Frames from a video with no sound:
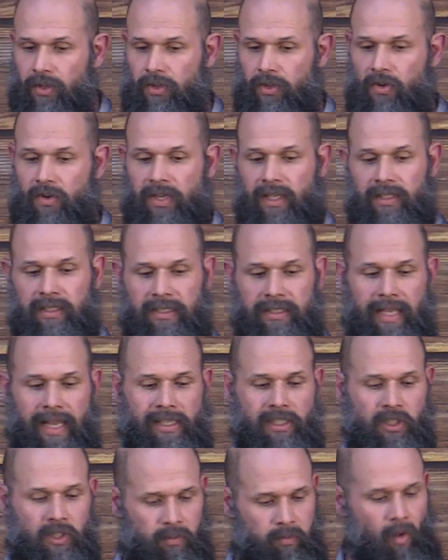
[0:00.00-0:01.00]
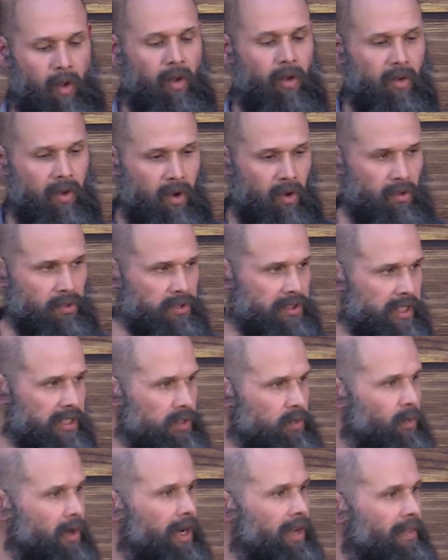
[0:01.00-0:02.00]
You can set small goals
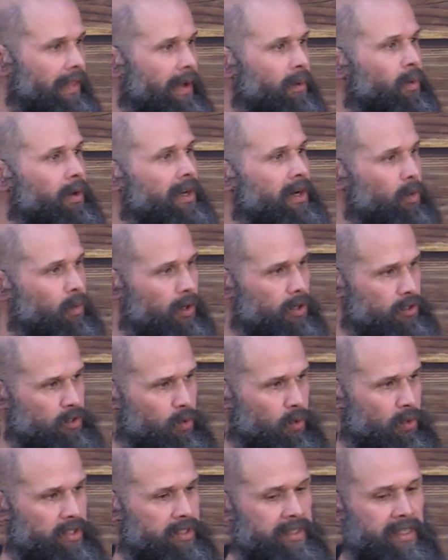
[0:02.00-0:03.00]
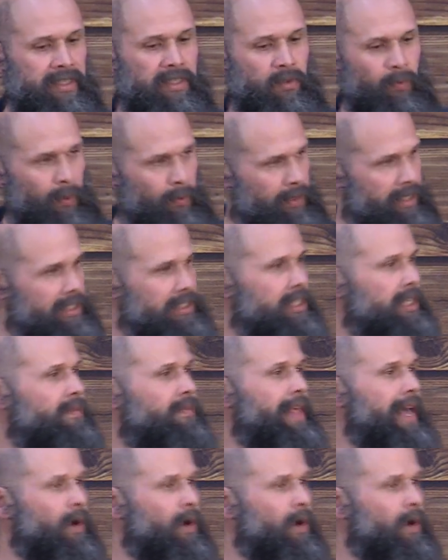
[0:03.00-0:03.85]
as well, like we're going to work towards this, and when we achieve